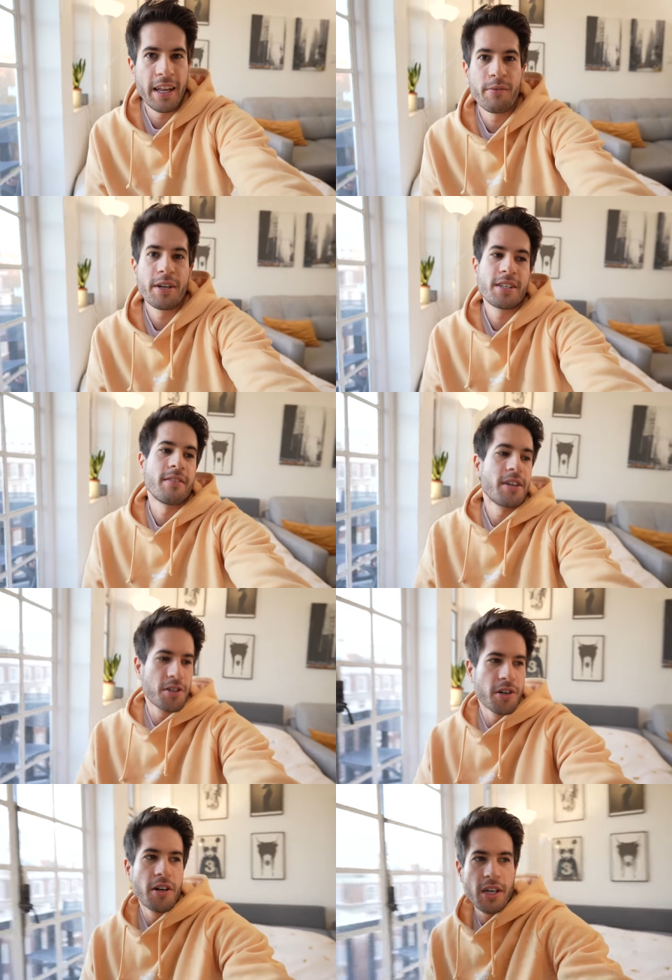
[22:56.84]
Anyways, I've
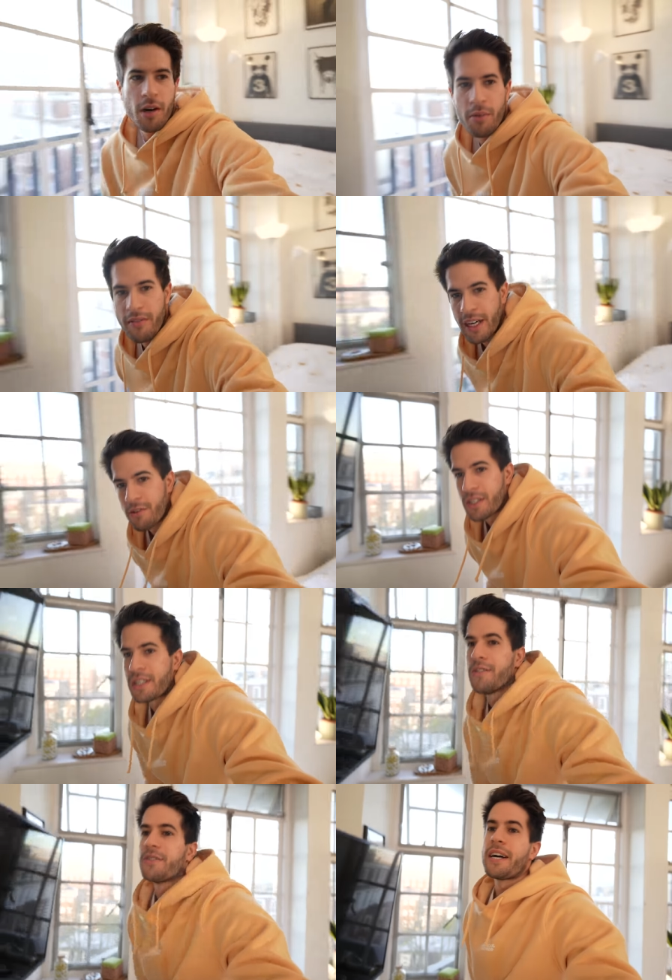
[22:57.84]
actually got a couple of hours to
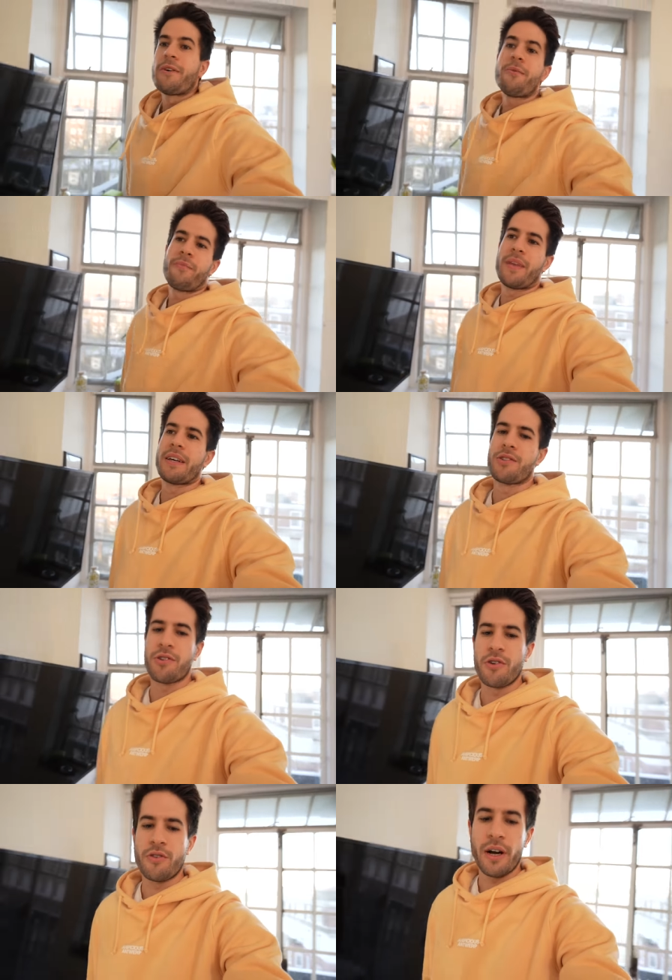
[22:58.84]
kill now, and
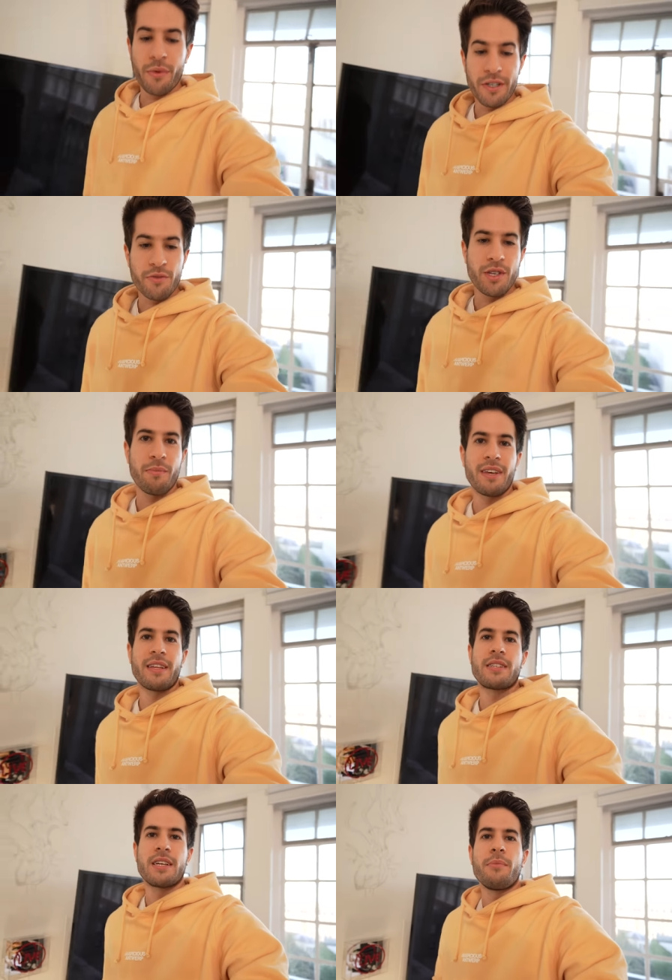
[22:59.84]
so I want to do something
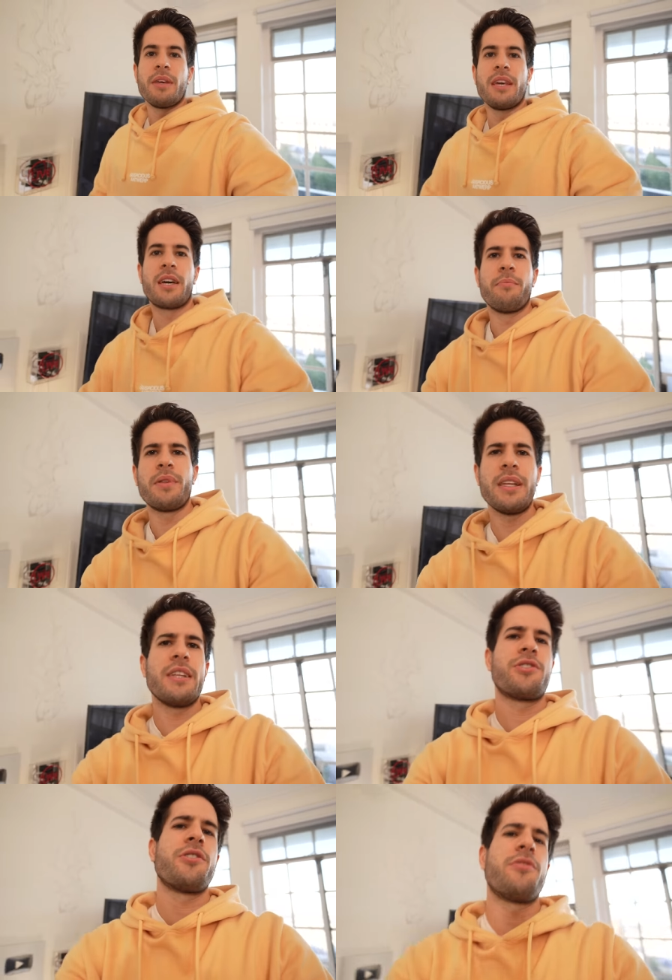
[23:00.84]
that's going to be completely
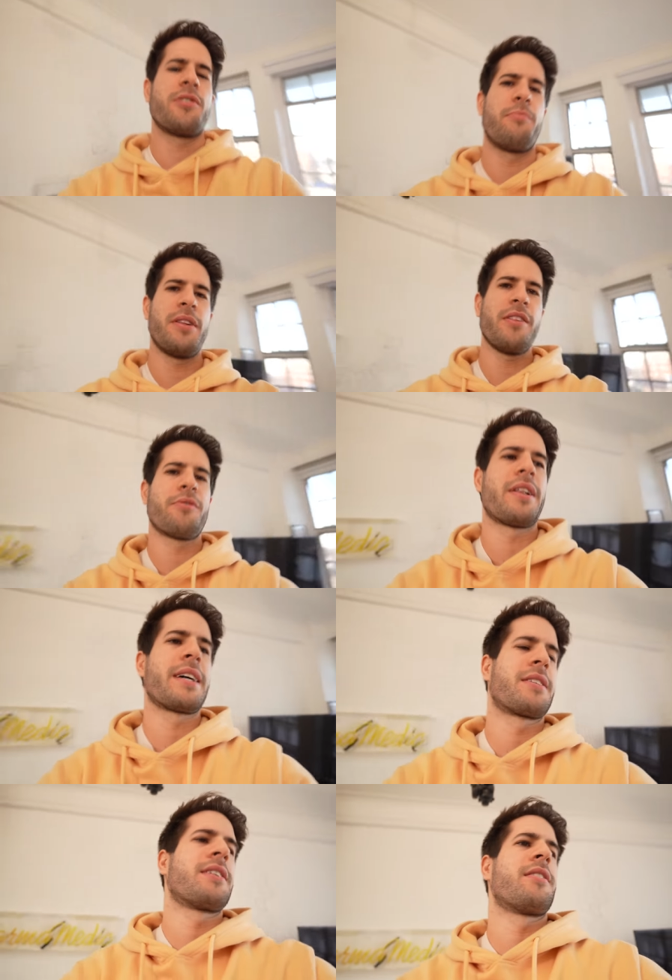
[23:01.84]
chill, completely
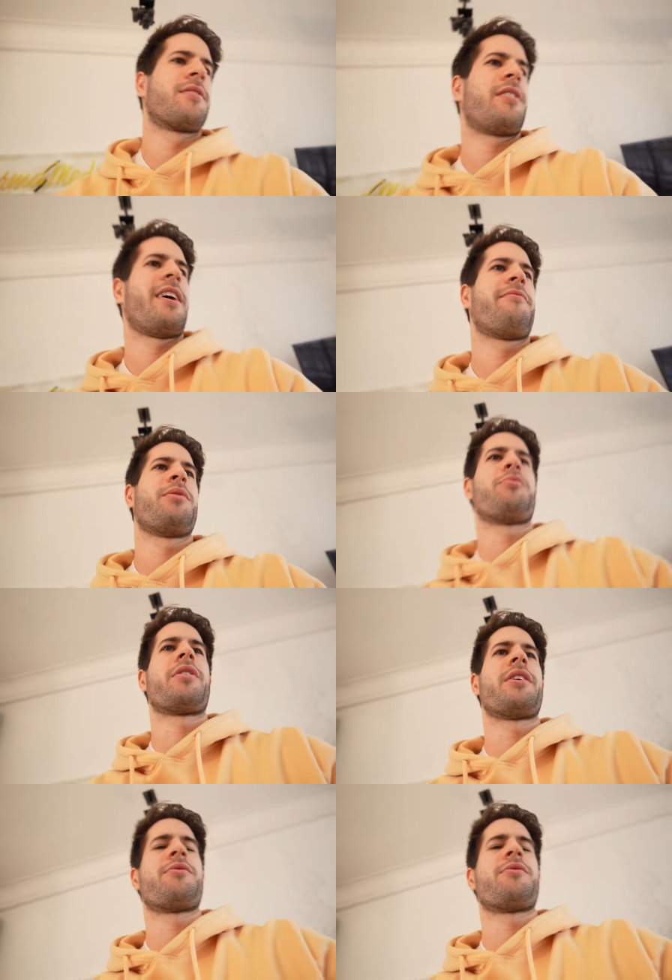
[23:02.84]
relaxing, not have me worried